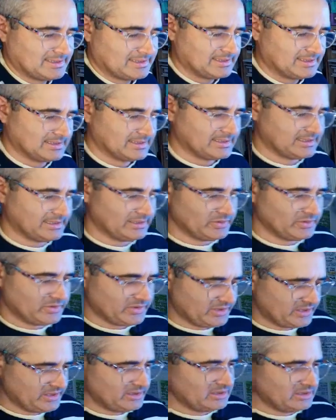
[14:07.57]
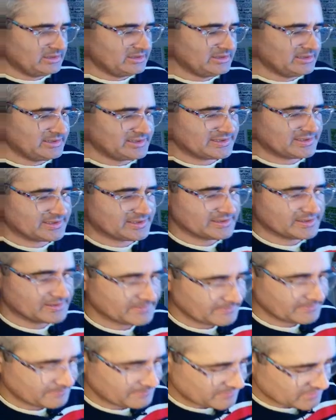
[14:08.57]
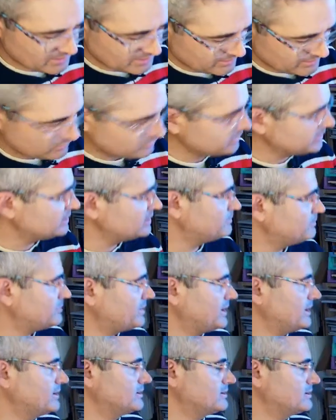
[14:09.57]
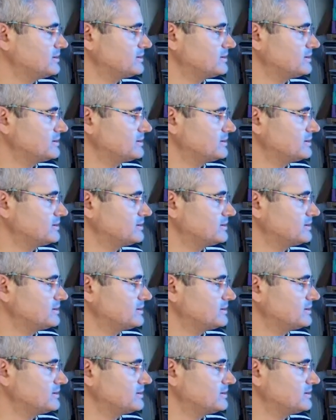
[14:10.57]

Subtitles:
can you hear this? Okay, Wigglypaint.